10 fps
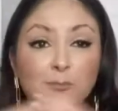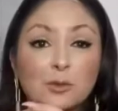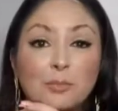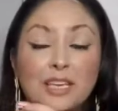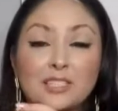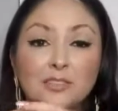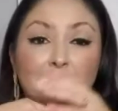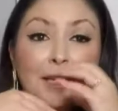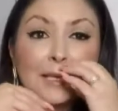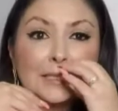what makes your
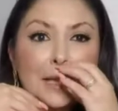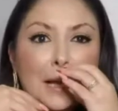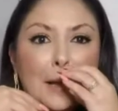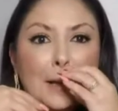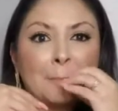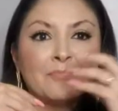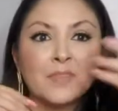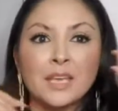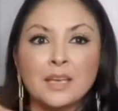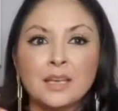face
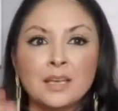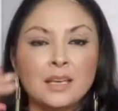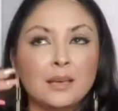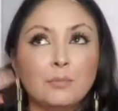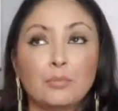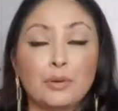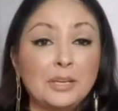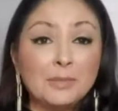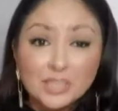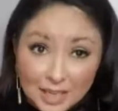pretty
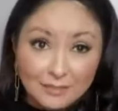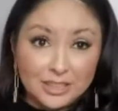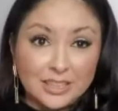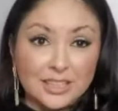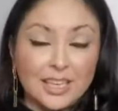much everything.